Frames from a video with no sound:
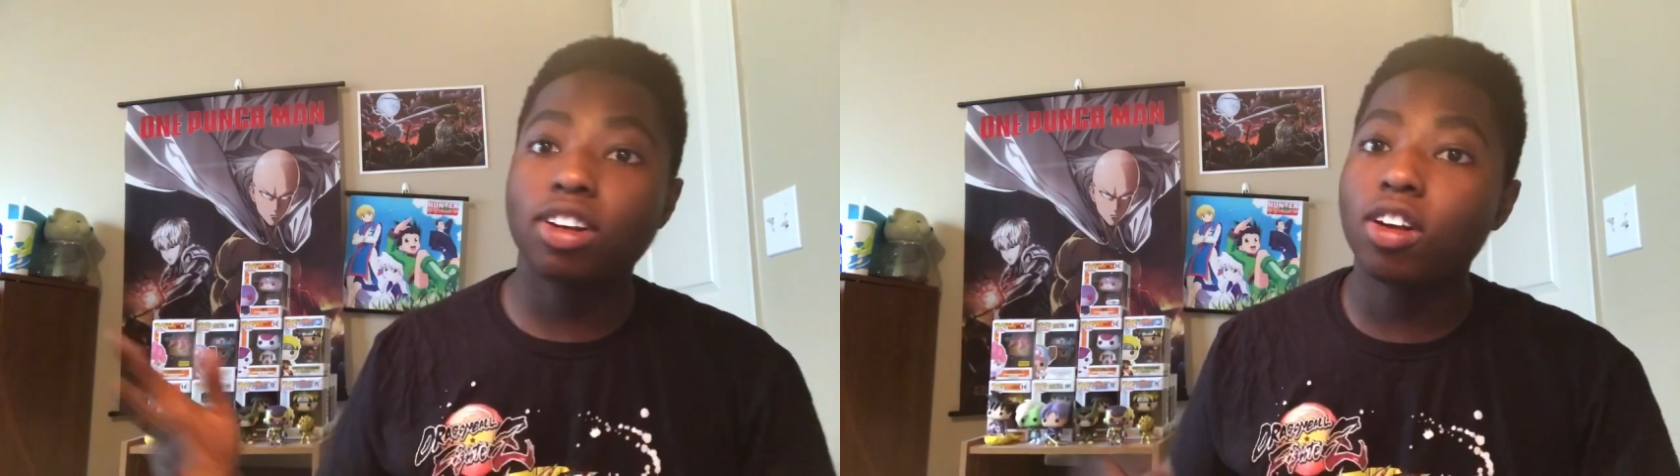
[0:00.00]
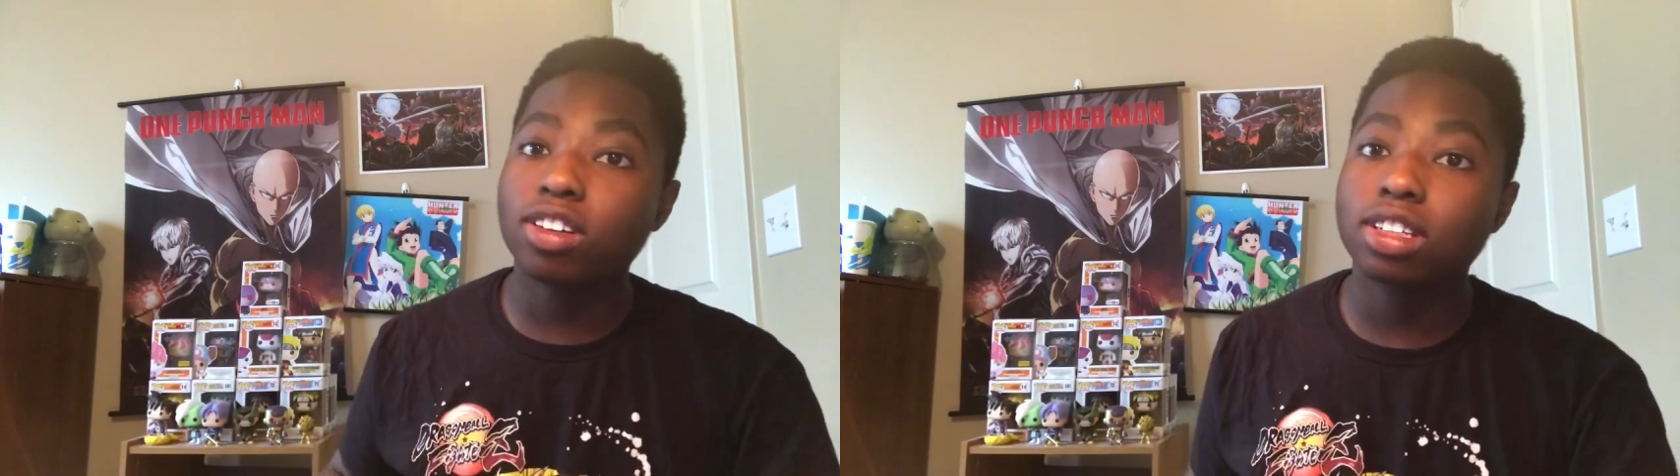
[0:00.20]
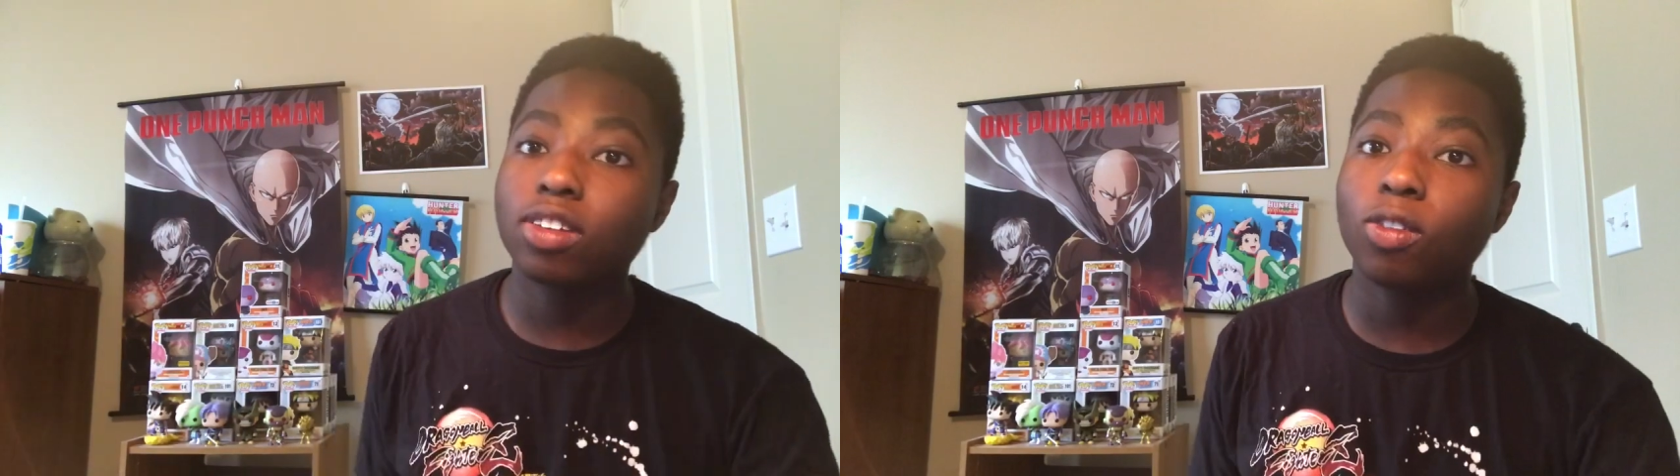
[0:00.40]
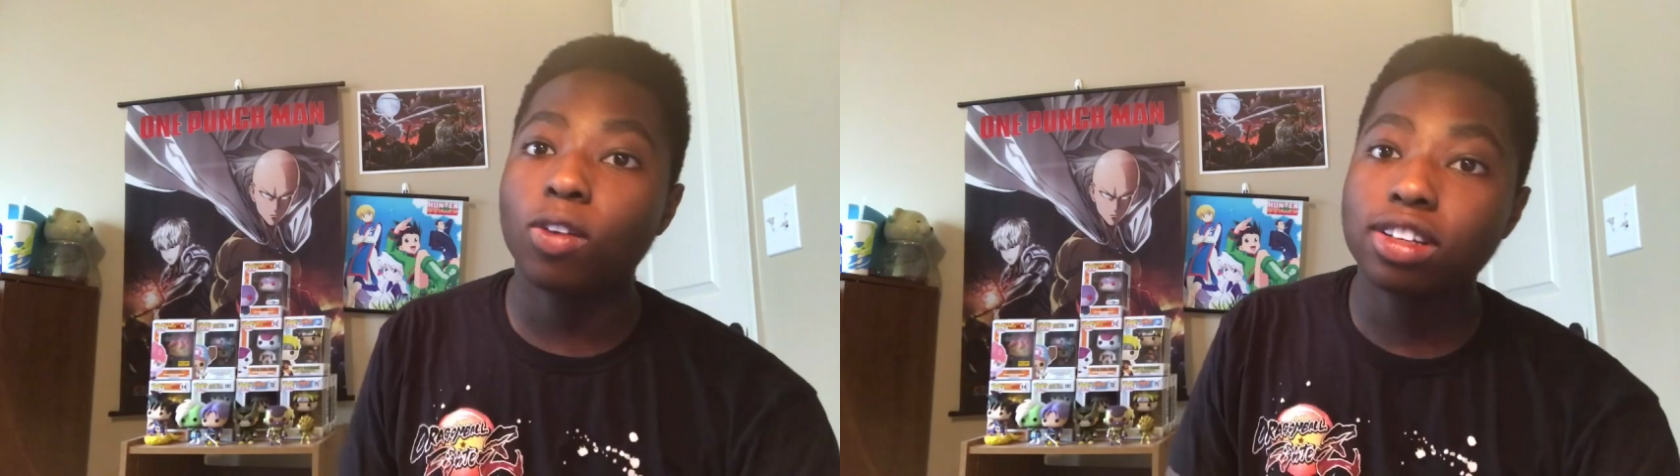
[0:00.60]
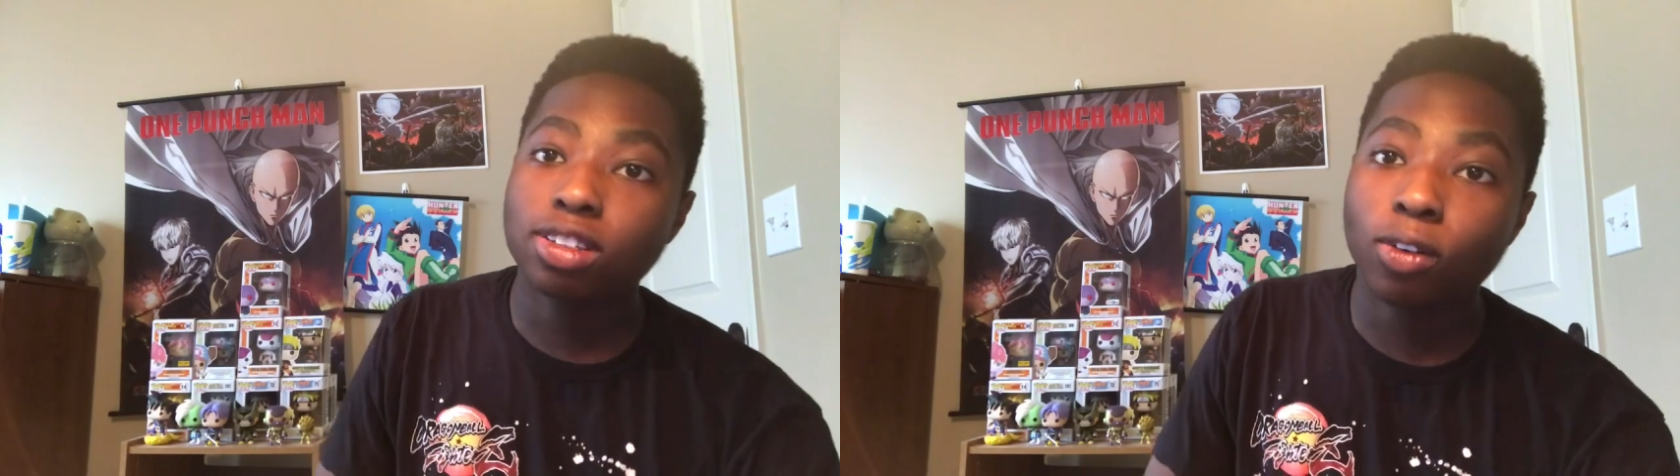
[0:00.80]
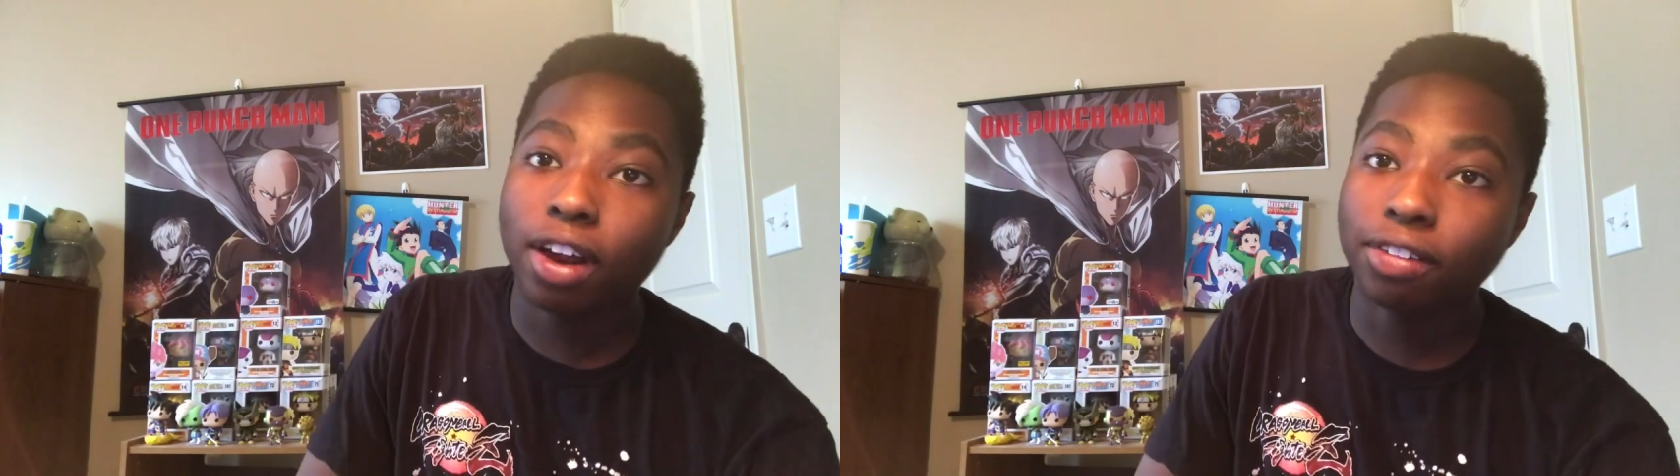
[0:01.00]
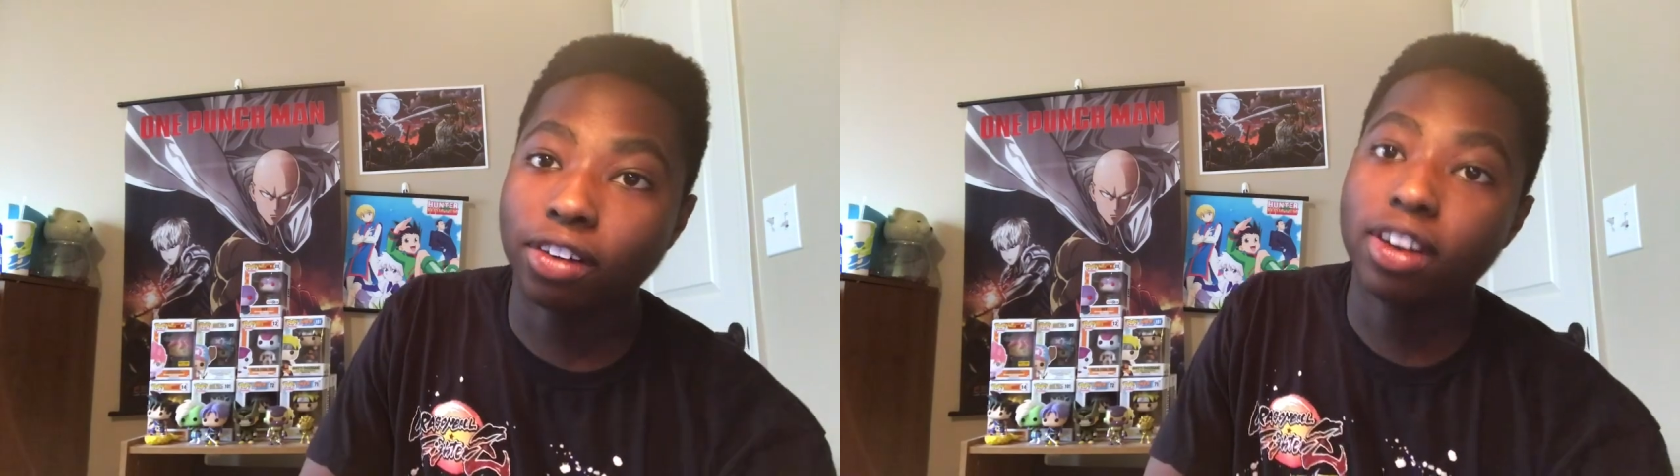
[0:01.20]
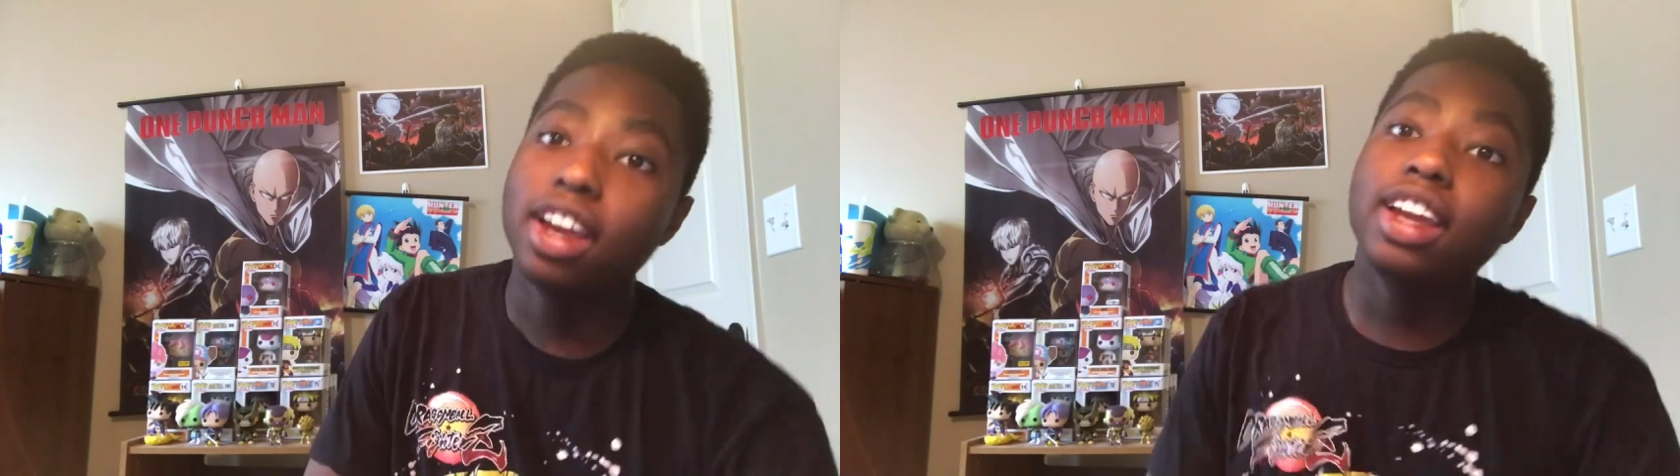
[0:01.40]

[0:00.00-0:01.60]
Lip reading: arsenal whatsoever.